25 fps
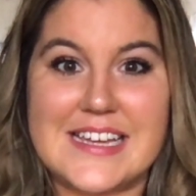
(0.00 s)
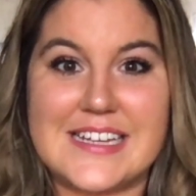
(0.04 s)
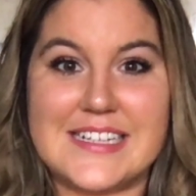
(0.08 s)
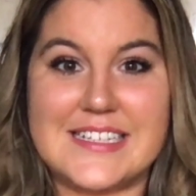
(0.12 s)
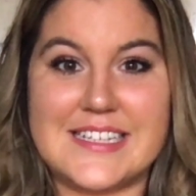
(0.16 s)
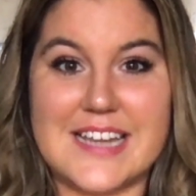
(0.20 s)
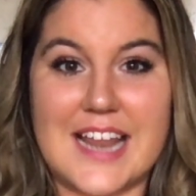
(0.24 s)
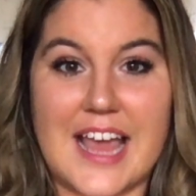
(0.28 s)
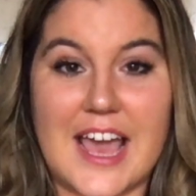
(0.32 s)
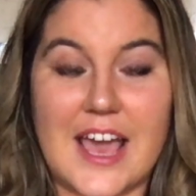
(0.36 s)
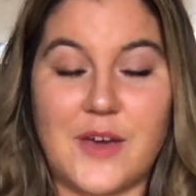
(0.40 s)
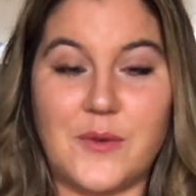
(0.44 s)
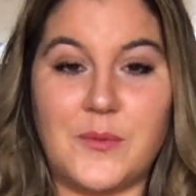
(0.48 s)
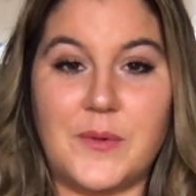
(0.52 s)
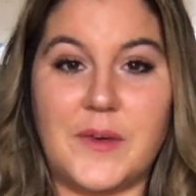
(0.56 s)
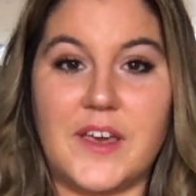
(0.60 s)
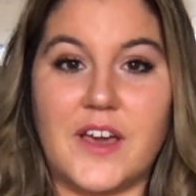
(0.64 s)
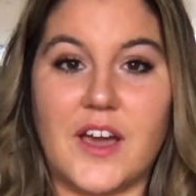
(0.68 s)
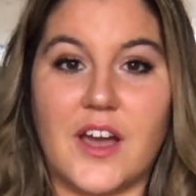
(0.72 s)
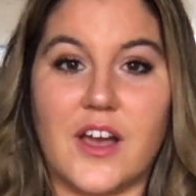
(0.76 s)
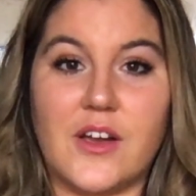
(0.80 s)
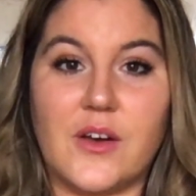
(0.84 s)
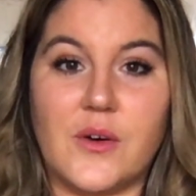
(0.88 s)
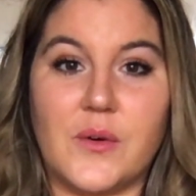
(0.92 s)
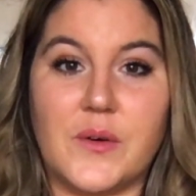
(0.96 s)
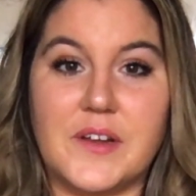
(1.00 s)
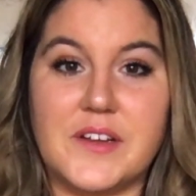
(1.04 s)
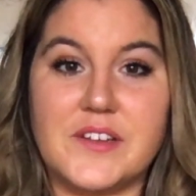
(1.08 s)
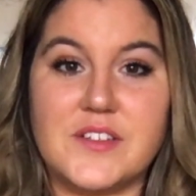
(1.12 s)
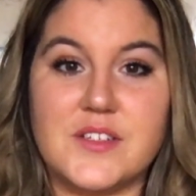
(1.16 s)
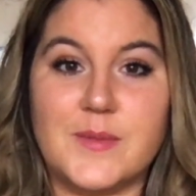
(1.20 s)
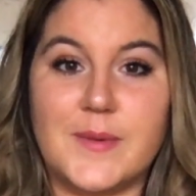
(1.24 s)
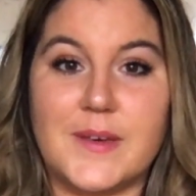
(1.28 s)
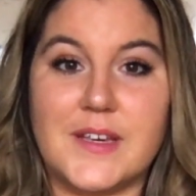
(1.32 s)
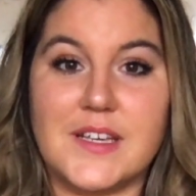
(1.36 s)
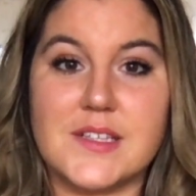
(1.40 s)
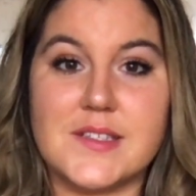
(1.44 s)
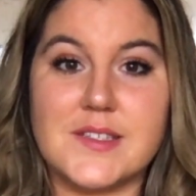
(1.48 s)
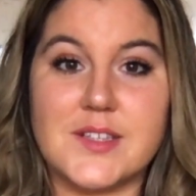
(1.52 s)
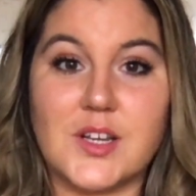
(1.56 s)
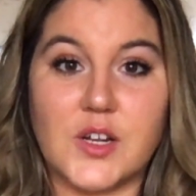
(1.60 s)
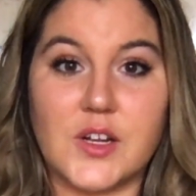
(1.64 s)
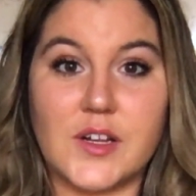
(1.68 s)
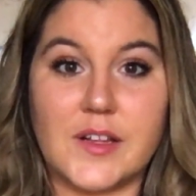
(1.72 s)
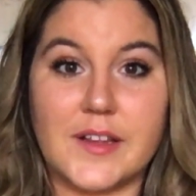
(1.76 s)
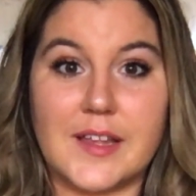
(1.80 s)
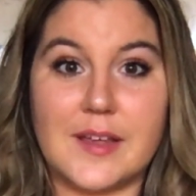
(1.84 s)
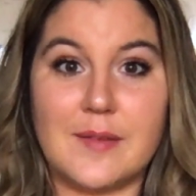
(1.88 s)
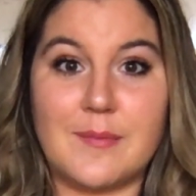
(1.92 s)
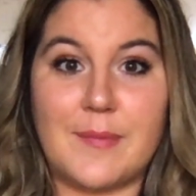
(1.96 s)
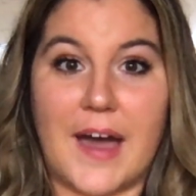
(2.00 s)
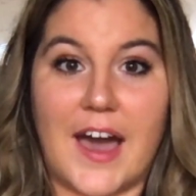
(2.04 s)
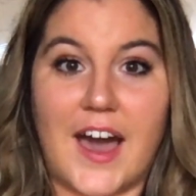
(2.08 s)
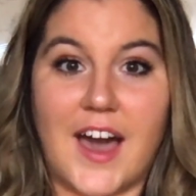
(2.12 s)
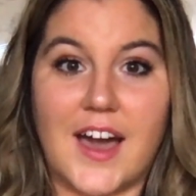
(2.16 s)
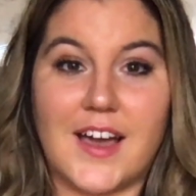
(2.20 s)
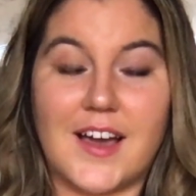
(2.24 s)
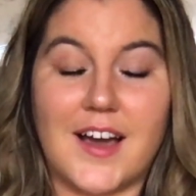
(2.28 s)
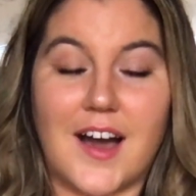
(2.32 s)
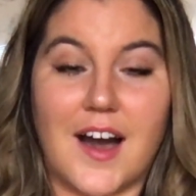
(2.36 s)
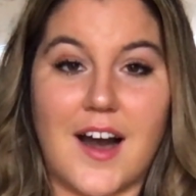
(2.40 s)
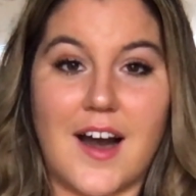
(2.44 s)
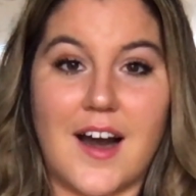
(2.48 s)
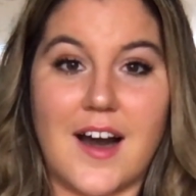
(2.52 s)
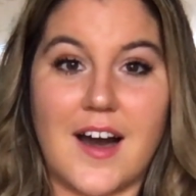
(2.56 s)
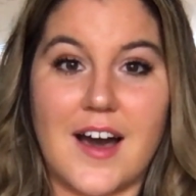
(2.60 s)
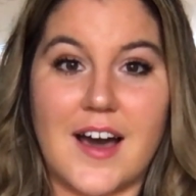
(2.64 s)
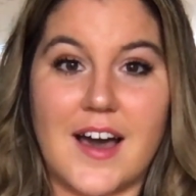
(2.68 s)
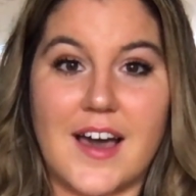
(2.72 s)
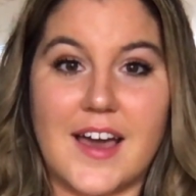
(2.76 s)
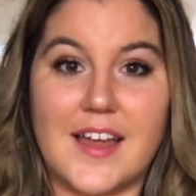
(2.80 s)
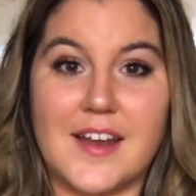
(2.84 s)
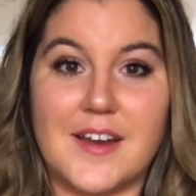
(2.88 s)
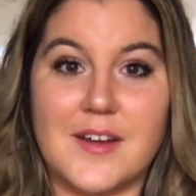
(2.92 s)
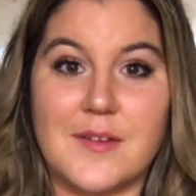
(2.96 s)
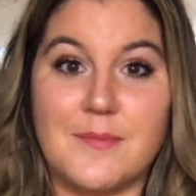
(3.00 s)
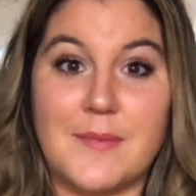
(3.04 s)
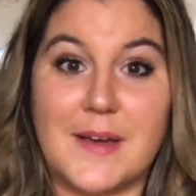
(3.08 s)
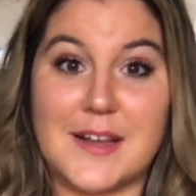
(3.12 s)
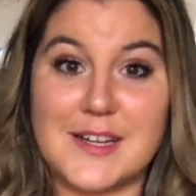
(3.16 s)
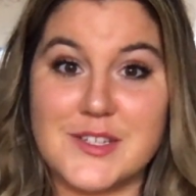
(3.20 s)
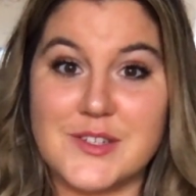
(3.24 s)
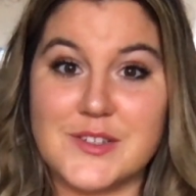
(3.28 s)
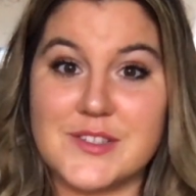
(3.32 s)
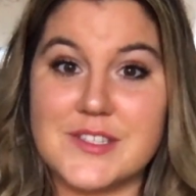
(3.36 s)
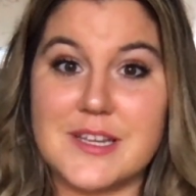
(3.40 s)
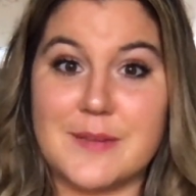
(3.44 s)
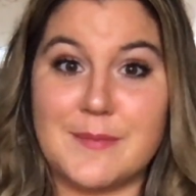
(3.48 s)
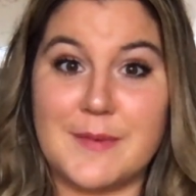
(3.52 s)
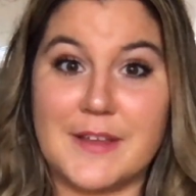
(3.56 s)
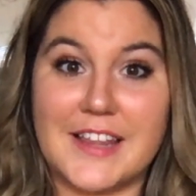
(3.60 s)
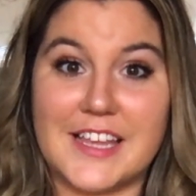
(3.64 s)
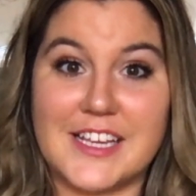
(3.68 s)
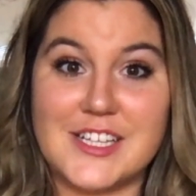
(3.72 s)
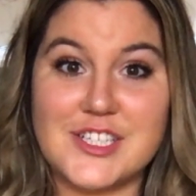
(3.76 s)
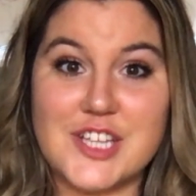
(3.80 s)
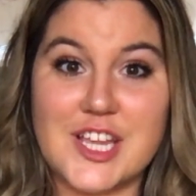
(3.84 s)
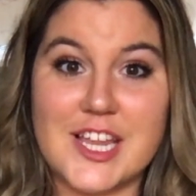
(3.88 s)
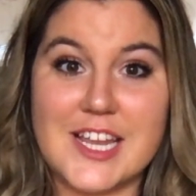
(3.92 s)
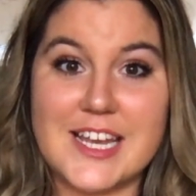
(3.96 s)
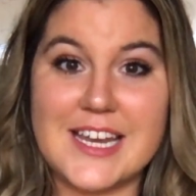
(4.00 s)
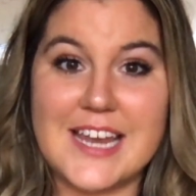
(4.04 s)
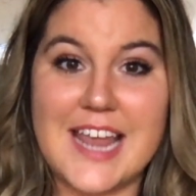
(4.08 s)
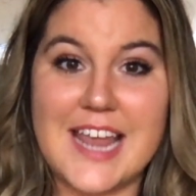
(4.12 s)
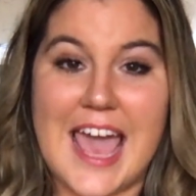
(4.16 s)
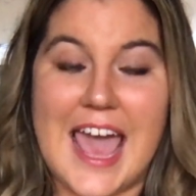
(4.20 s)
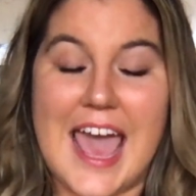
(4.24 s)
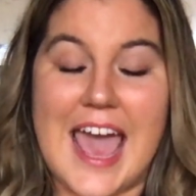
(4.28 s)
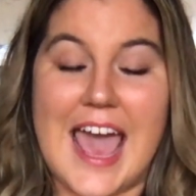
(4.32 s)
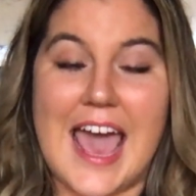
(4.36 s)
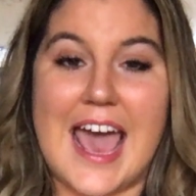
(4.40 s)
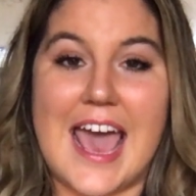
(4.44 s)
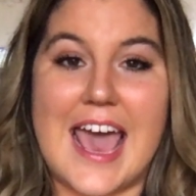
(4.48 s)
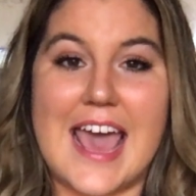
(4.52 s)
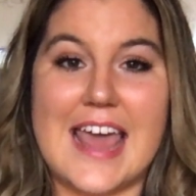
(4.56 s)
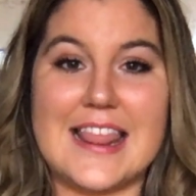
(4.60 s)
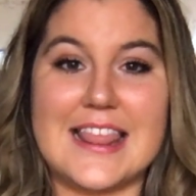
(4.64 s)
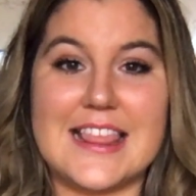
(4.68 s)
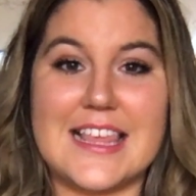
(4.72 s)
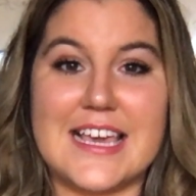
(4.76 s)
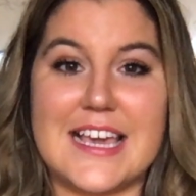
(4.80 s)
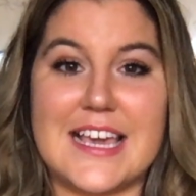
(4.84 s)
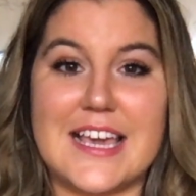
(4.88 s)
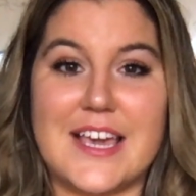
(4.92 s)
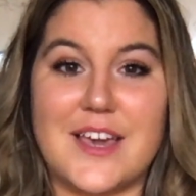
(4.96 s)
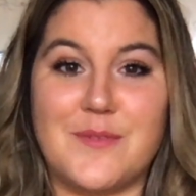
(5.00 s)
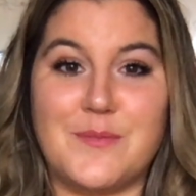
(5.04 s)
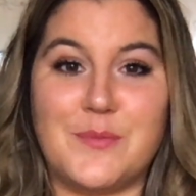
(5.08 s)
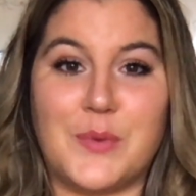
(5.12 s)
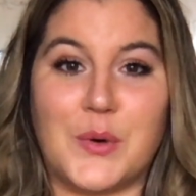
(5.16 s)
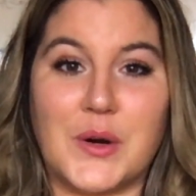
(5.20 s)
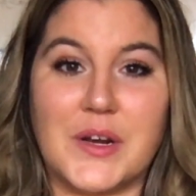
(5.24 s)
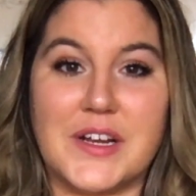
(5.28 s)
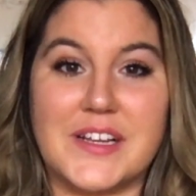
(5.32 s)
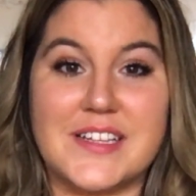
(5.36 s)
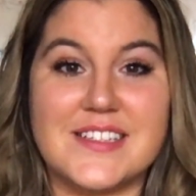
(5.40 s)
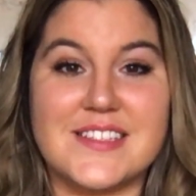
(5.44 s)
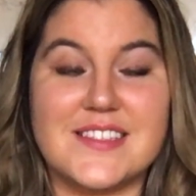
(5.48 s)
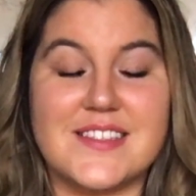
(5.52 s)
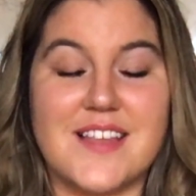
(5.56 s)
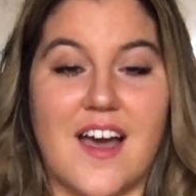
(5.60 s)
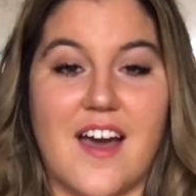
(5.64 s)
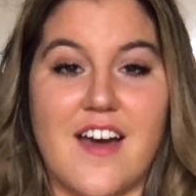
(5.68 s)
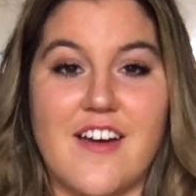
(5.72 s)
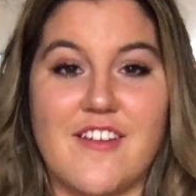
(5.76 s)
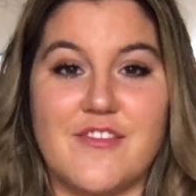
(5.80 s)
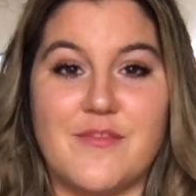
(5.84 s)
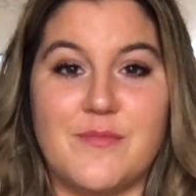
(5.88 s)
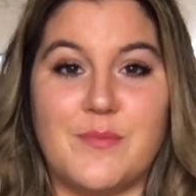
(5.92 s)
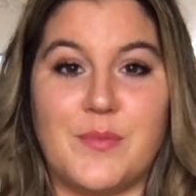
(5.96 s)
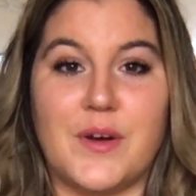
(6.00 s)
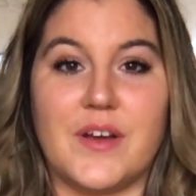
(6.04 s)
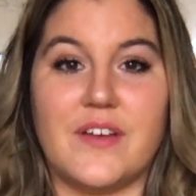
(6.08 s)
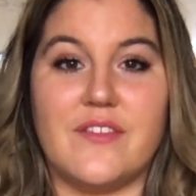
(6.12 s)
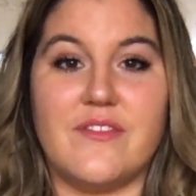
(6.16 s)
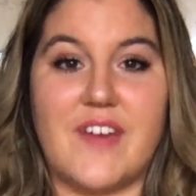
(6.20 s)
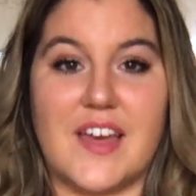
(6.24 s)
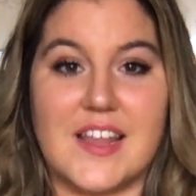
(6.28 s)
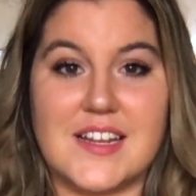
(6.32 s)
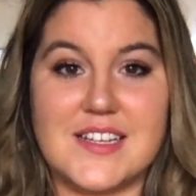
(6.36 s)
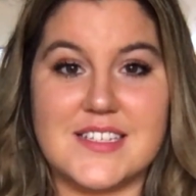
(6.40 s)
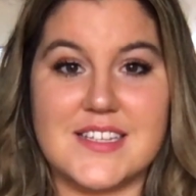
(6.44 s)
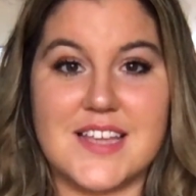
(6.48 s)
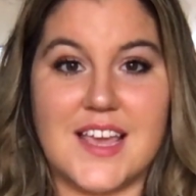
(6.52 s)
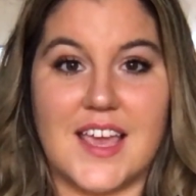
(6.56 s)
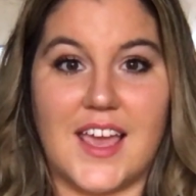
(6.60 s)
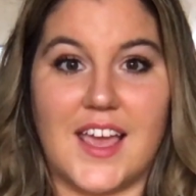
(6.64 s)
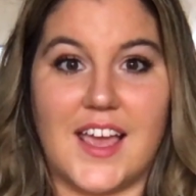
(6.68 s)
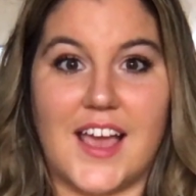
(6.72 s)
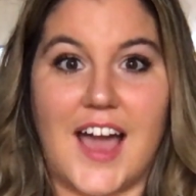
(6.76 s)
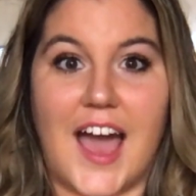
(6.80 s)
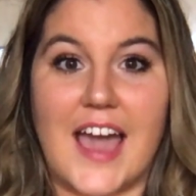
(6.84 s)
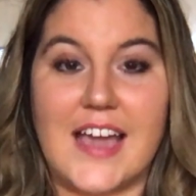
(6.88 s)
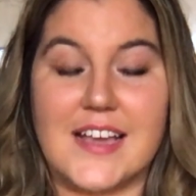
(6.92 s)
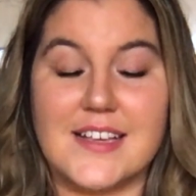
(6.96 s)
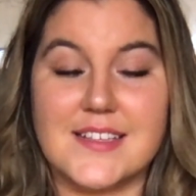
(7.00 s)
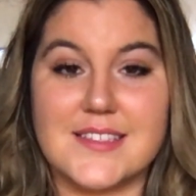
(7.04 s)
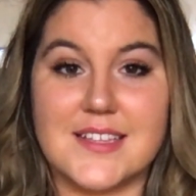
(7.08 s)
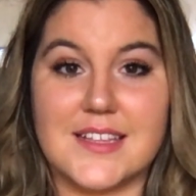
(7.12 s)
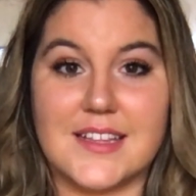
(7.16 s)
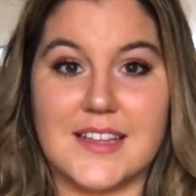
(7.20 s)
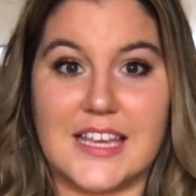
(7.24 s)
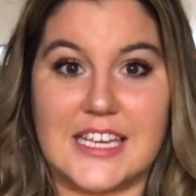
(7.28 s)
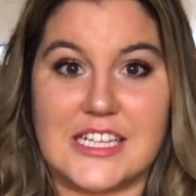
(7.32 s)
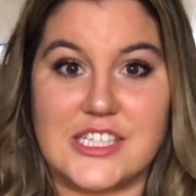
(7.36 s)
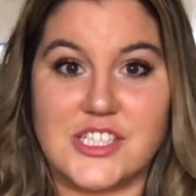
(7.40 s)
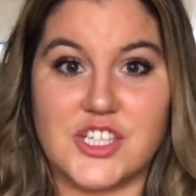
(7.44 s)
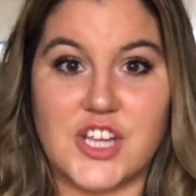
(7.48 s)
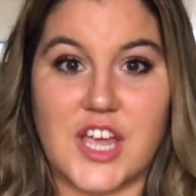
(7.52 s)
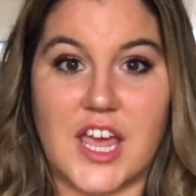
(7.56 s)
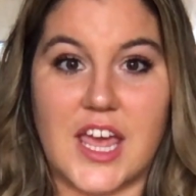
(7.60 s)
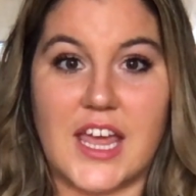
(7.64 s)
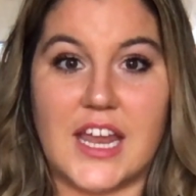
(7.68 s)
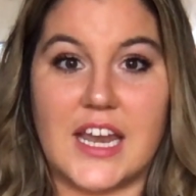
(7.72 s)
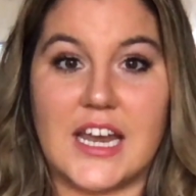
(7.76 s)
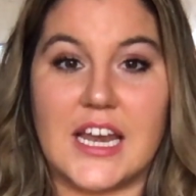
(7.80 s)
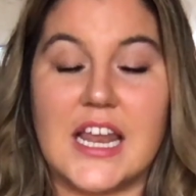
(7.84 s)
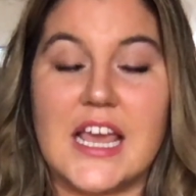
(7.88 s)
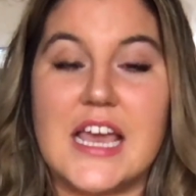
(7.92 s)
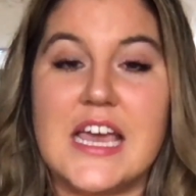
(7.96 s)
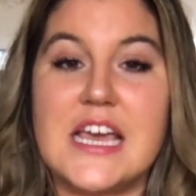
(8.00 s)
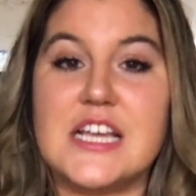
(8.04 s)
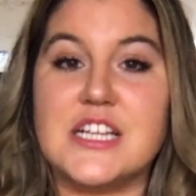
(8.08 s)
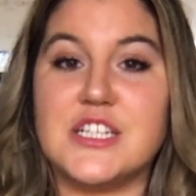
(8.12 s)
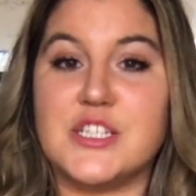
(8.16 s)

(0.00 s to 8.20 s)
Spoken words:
Today we are going to be circling back on mental stimulation and the importance of preventing isolation,